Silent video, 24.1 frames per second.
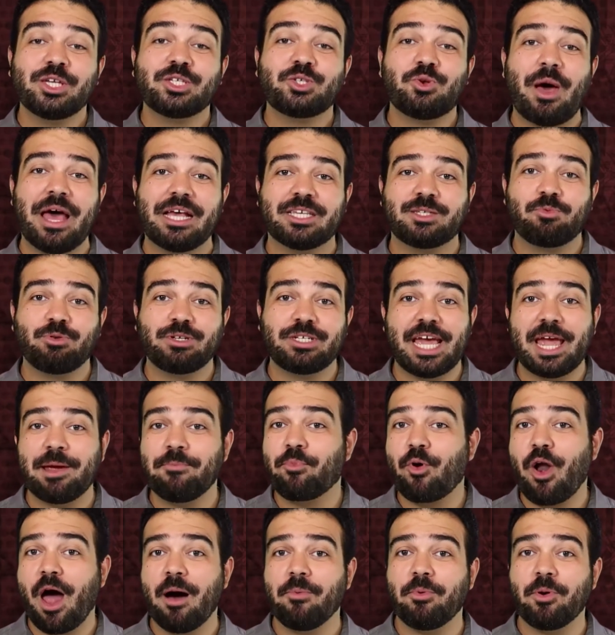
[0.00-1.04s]
So
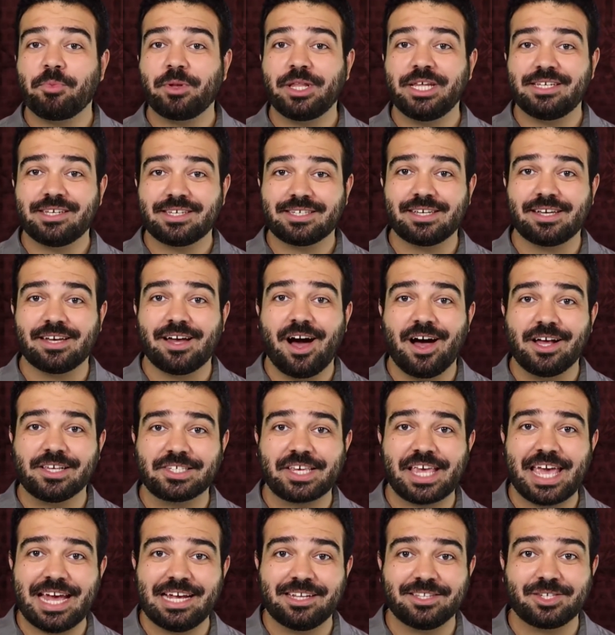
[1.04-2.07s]
aspartame probably doesn't
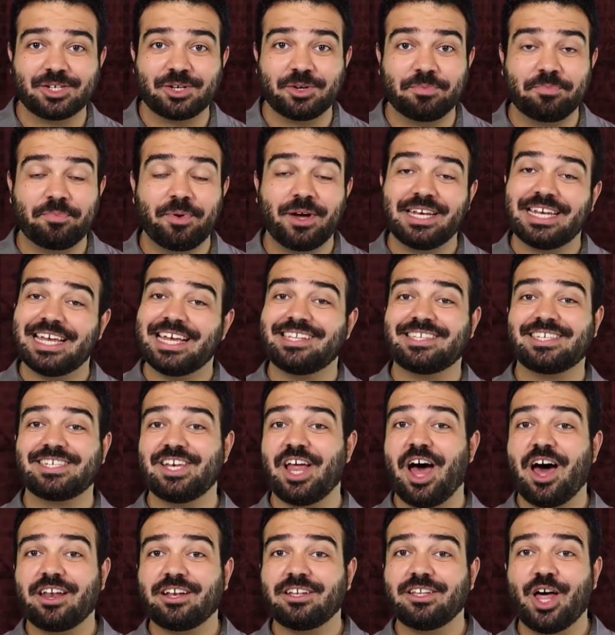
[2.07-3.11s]
cause cancer, but it's
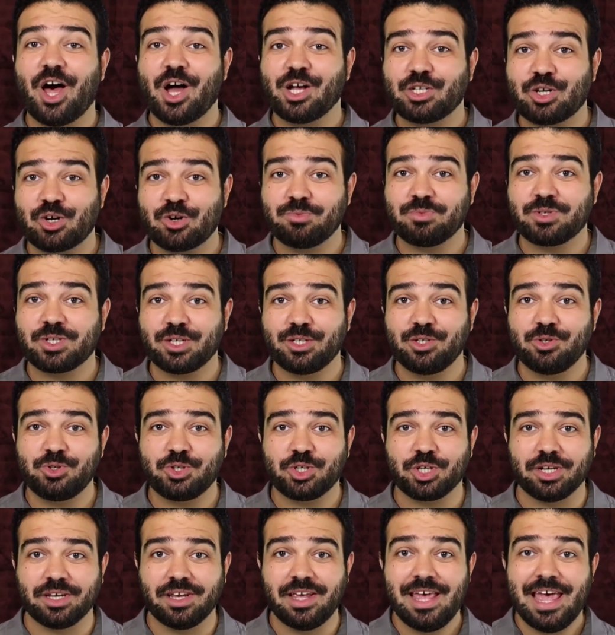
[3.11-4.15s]
not a long-term
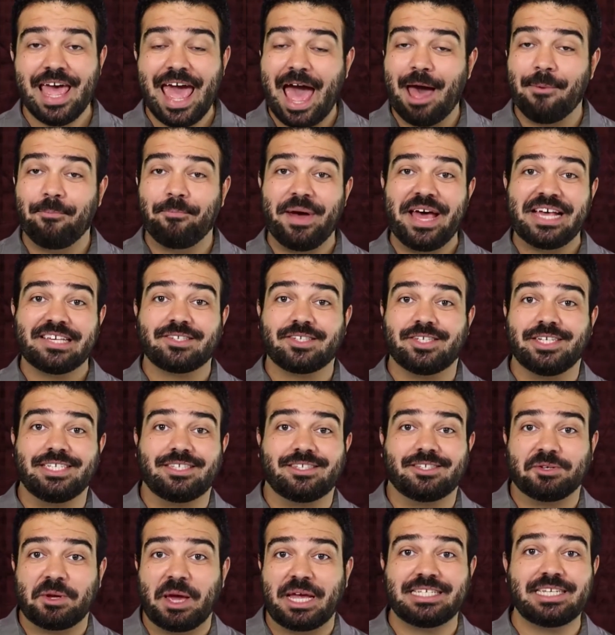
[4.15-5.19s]
solution. At best,
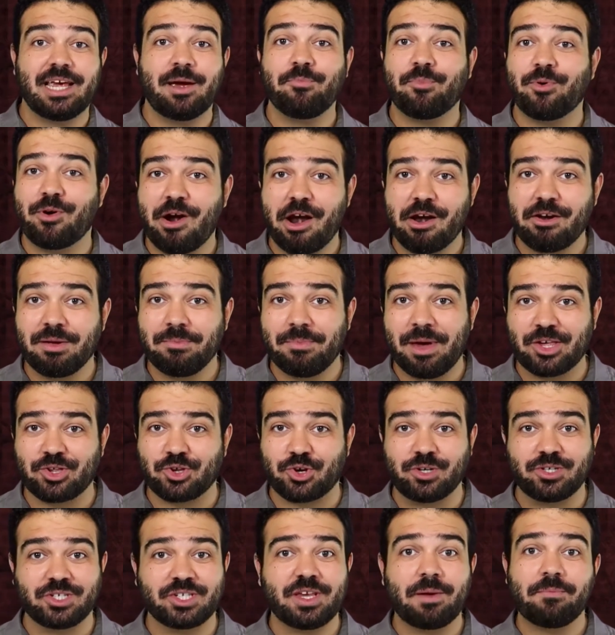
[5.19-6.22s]
it's a temporary
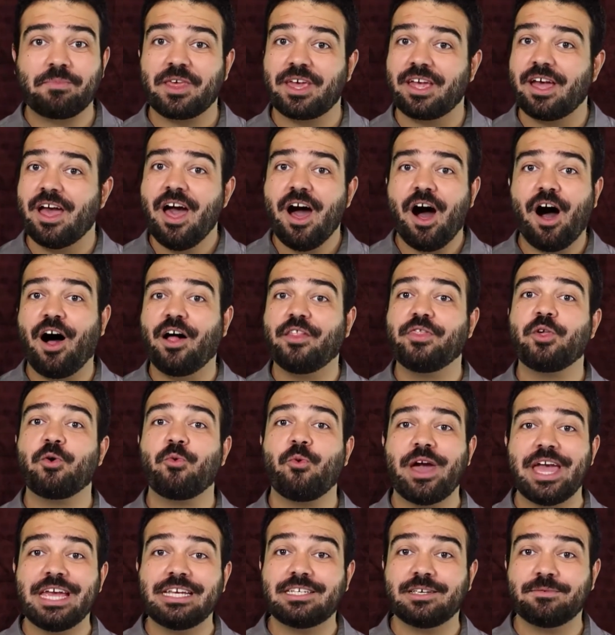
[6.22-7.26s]
measure, something on the
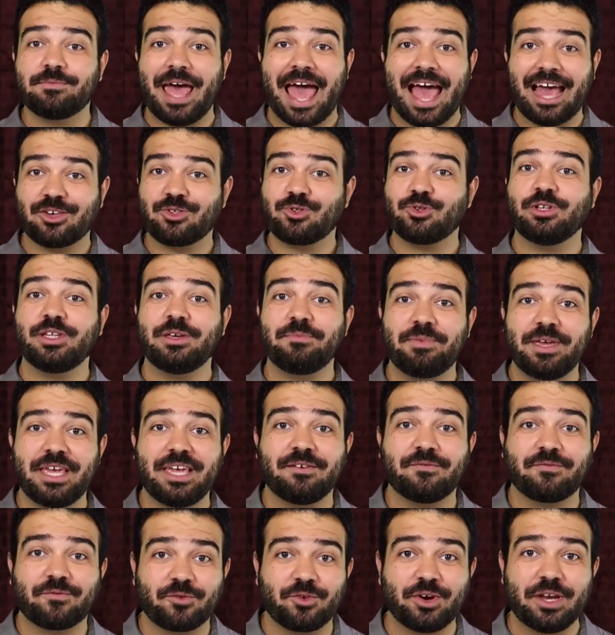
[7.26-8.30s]
way to actually
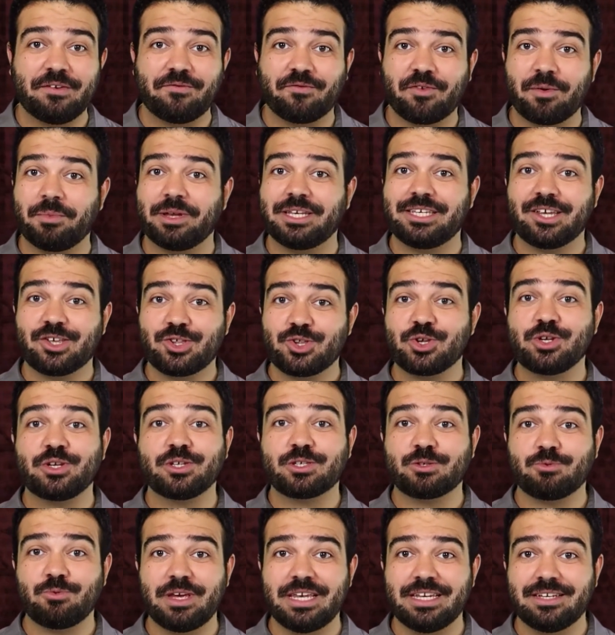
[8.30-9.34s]
being free from addiction to
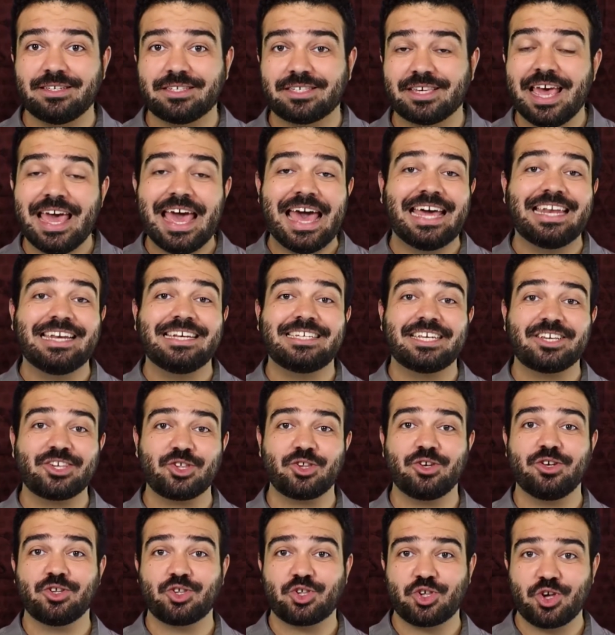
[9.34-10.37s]
sweetness and
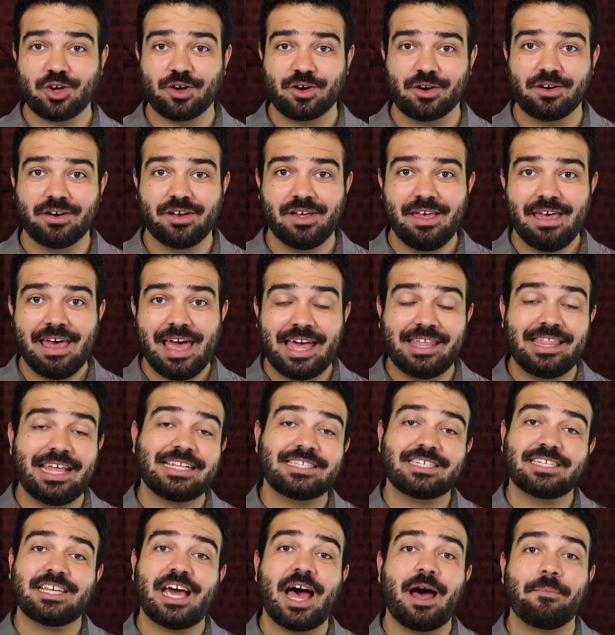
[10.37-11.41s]
addiction to sugar. And
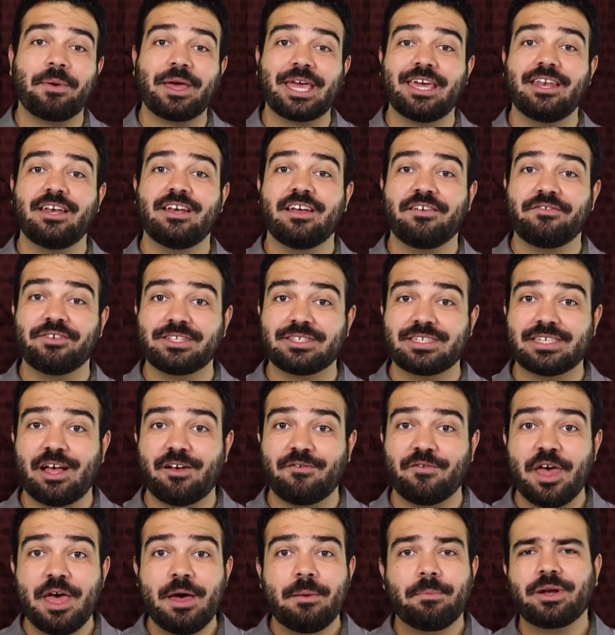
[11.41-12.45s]
that's a topic in and of
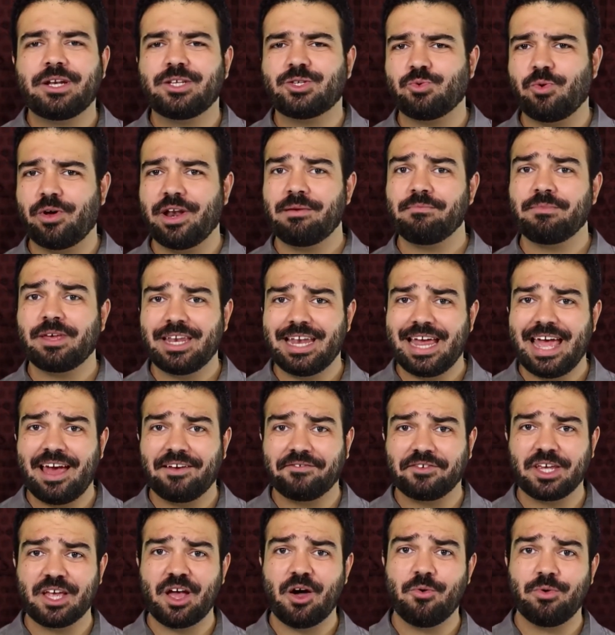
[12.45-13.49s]
itself, but it's one I'm going to
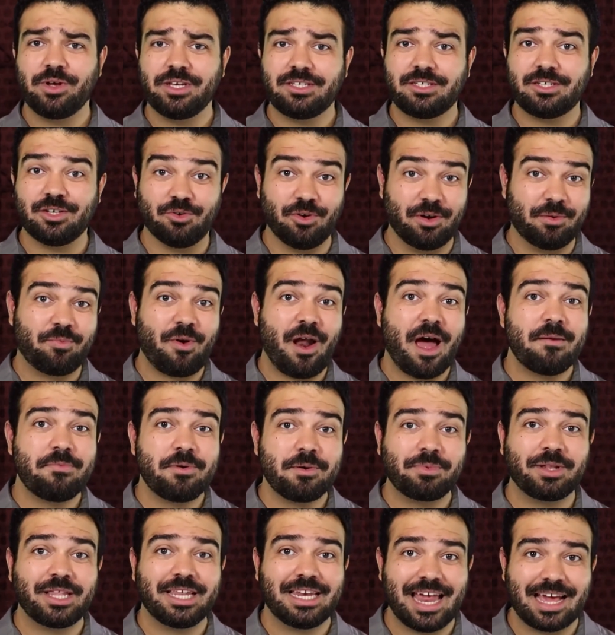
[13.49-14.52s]
have to go into, and
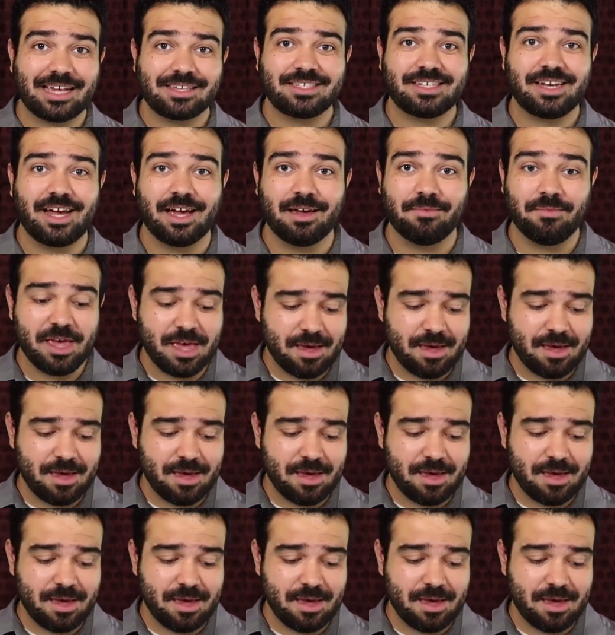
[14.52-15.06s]
probably next time,